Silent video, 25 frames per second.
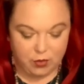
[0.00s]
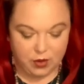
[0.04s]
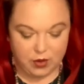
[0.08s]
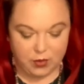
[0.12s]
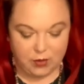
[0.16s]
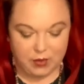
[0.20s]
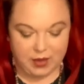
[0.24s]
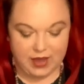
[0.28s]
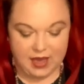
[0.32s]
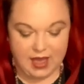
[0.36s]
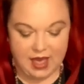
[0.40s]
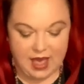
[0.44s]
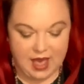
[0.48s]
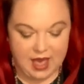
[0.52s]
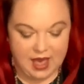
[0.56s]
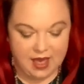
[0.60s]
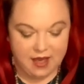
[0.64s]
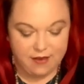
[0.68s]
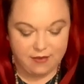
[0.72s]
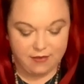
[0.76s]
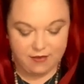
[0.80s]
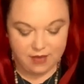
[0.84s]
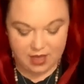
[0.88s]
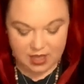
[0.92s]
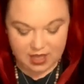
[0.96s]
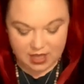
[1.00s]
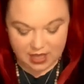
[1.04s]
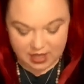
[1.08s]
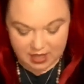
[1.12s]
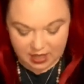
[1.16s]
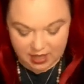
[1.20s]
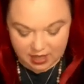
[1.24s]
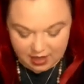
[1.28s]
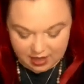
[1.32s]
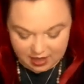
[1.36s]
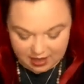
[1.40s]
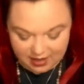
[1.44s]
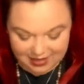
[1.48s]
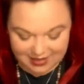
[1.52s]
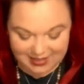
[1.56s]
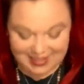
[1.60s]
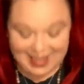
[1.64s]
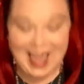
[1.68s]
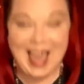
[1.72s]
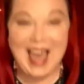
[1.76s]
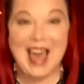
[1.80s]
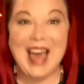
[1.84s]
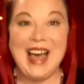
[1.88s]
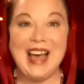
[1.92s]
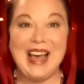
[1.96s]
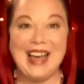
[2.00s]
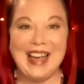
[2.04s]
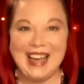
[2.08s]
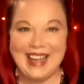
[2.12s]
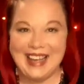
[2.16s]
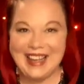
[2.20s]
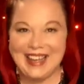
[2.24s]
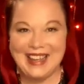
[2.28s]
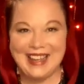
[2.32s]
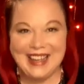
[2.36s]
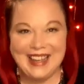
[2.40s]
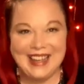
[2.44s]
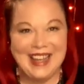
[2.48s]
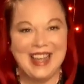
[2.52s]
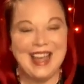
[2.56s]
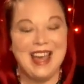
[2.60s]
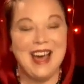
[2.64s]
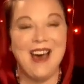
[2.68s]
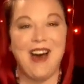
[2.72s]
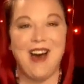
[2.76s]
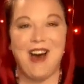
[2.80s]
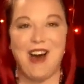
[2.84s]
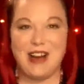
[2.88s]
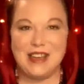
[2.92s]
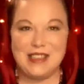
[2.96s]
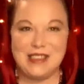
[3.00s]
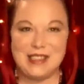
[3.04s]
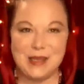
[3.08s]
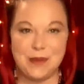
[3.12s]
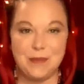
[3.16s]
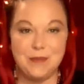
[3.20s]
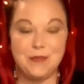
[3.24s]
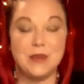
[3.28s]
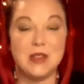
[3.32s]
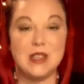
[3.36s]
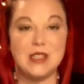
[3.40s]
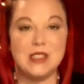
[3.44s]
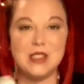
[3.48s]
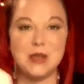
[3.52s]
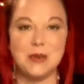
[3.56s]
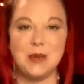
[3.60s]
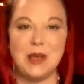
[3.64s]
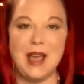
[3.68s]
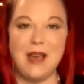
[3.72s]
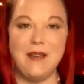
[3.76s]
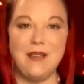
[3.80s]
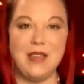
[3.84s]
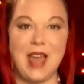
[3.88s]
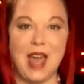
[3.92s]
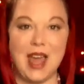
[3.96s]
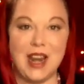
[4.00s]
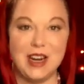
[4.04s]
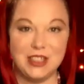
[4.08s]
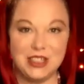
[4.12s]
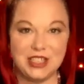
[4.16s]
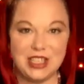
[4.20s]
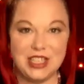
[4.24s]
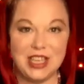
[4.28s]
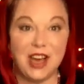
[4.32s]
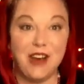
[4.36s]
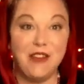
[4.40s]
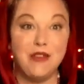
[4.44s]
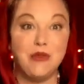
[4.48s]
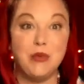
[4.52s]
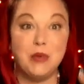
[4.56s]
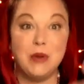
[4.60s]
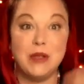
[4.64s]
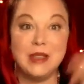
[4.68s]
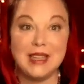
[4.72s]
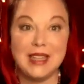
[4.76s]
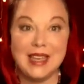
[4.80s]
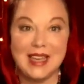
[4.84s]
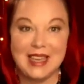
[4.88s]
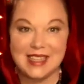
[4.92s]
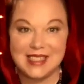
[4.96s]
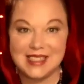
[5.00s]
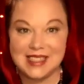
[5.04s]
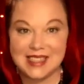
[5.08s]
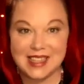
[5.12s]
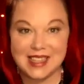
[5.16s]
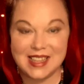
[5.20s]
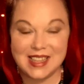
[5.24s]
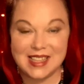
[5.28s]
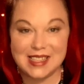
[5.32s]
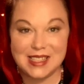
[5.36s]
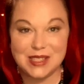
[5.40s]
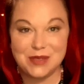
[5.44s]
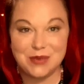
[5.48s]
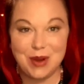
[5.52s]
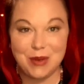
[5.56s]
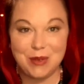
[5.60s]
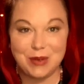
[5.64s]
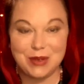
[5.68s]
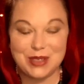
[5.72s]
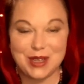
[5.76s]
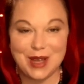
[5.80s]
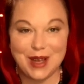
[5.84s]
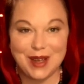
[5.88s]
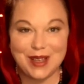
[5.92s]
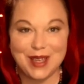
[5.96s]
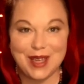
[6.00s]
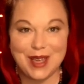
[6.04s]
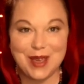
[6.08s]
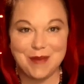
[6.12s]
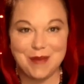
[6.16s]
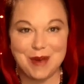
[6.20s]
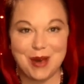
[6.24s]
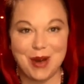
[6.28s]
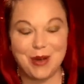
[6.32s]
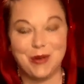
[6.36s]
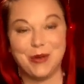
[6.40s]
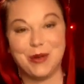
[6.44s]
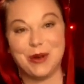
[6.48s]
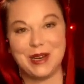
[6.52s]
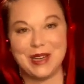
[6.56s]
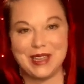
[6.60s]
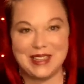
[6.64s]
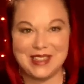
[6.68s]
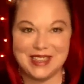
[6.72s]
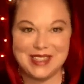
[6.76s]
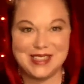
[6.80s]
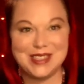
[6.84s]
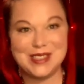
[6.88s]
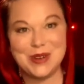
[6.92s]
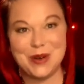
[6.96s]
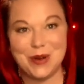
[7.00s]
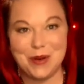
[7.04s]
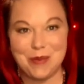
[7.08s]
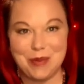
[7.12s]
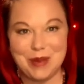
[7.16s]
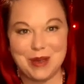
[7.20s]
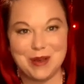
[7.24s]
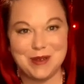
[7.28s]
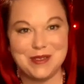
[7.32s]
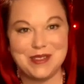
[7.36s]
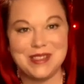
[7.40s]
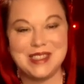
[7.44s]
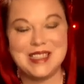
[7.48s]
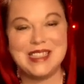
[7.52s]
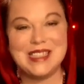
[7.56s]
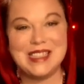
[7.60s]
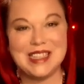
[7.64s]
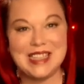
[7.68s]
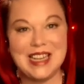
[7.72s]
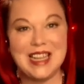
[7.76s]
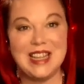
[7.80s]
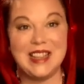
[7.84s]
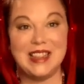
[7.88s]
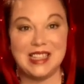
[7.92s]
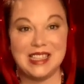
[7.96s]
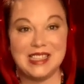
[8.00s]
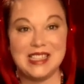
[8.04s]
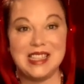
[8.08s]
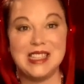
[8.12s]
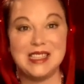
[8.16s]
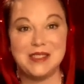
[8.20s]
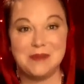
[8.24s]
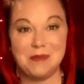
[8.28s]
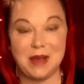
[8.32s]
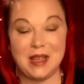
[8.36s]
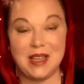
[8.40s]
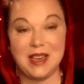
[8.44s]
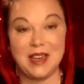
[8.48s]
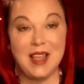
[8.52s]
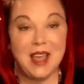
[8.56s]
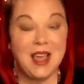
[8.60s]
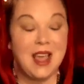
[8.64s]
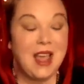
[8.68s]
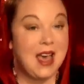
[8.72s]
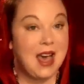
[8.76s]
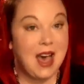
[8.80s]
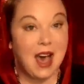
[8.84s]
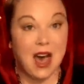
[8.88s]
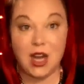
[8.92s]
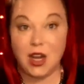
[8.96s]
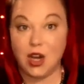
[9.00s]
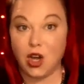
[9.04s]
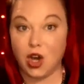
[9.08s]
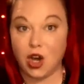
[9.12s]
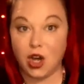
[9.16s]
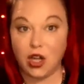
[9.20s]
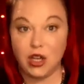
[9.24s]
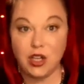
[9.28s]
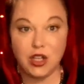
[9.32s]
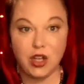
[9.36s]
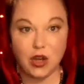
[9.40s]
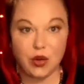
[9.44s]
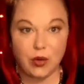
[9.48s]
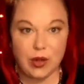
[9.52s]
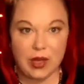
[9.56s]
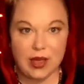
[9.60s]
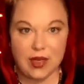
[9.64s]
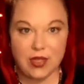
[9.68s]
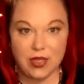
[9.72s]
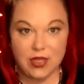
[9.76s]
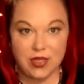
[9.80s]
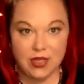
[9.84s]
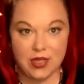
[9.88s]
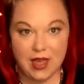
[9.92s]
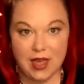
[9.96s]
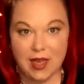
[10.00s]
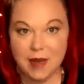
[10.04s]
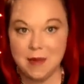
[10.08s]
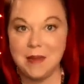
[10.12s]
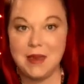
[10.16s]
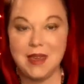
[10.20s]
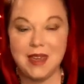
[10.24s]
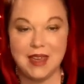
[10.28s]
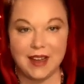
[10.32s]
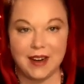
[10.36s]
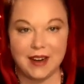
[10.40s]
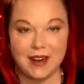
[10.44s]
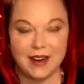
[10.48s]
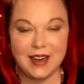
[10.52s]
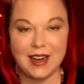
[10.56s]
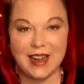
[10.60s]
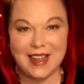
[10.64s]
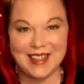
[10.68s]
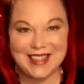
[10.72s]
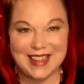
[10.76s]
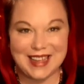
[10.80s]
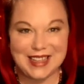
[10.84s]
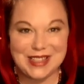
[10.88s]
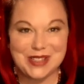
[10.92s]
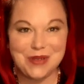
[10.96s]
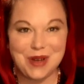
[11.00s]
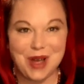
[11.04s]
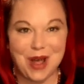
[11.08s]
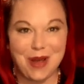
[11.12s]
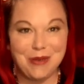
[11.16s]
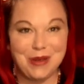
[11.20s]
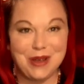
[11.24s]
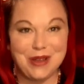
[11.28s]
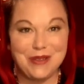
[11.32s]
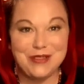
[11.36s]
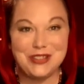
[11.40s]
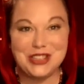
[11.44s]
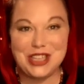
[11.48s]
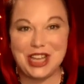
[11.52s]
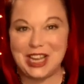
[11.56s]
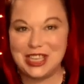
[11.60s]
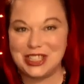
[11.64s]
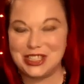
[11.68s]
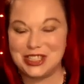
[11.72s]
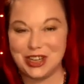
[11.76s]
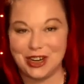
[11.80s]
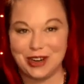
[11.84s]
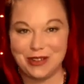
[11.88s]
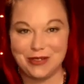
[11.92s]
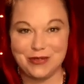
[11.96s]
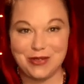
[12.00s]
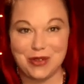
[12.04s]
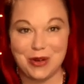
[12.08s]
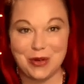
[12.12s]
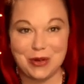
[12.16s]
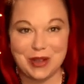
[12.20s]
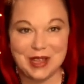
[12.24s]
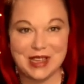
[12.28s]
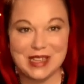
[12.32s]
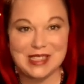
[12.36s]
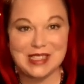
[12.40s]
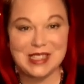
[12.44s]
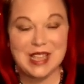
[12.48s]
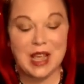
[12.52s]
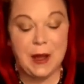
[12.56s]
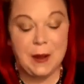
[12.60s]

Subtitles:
do we have? Yeah, awesome. So we have the energy of release. So this is what we're talking about. We're in the Scorpio season, and this has been an ongoing theme here, and that's why we've changed our focus.